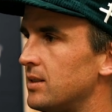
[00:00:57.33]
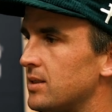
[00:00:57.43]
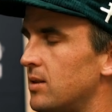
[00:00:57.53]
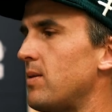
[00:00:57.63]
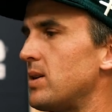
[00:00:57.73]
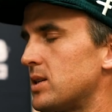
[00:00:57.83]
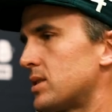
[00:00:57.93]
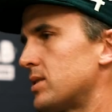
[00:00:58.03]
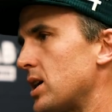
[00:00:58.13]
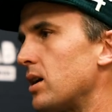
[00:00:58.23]
So maybe just
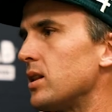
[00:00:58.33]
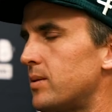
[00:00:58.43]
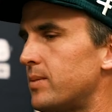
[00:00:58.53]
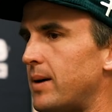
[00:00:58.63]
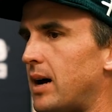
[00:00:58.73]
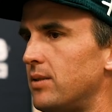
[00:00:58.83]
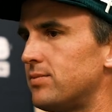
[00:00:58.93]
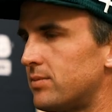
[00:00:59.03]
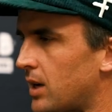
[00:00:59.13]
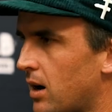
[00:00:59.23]
share a little bit about
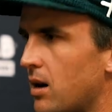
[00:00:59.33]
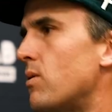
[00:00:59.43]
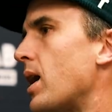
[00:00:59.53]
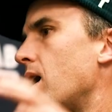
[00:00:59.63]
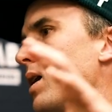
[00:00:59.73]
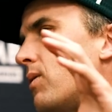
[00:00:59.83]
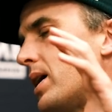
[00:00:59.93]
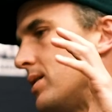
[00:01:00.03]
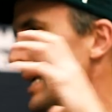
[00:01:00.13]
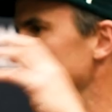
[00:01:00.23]
Tarawera, why you
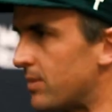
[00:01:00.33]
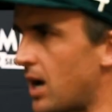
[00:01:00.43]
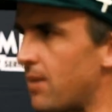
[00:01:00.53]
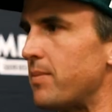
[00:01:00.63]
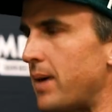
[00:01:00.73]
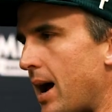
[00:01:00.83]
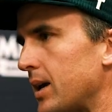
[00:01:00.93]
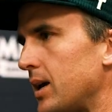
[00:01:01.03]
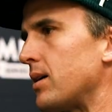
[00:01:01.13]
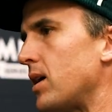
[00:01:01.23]
keep coming back
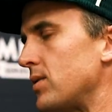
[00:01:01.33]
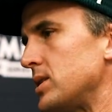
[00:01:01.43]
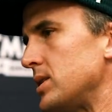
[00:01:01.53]
here. Obviously, you